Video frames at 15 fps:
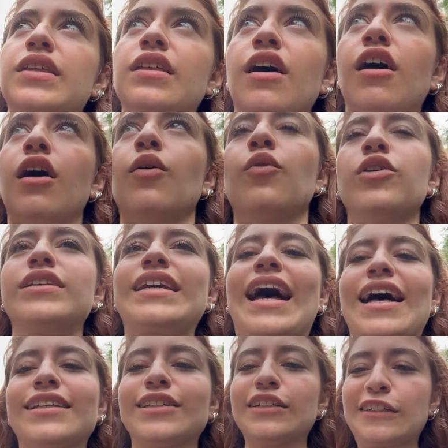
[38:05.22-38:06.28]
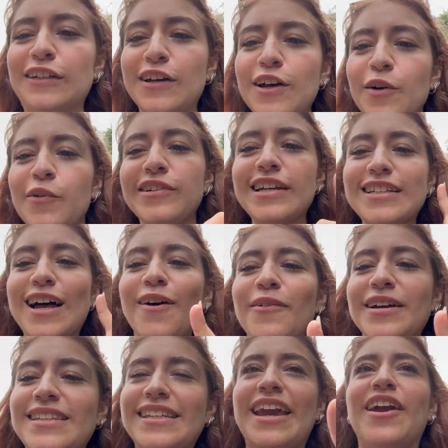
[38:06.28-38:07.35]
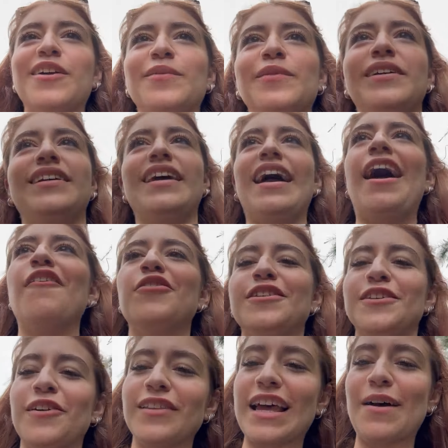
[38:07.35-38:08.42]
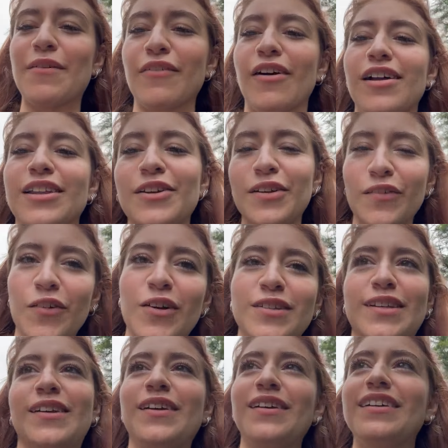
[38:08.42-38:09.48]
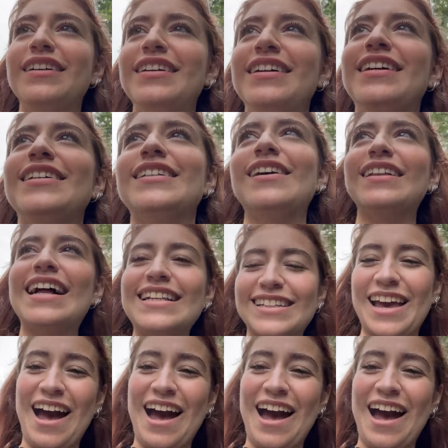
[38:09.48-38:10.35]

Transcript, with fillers: the Hogwarts Castle, which has always scared me every single time I've gone to Universal. So let's go.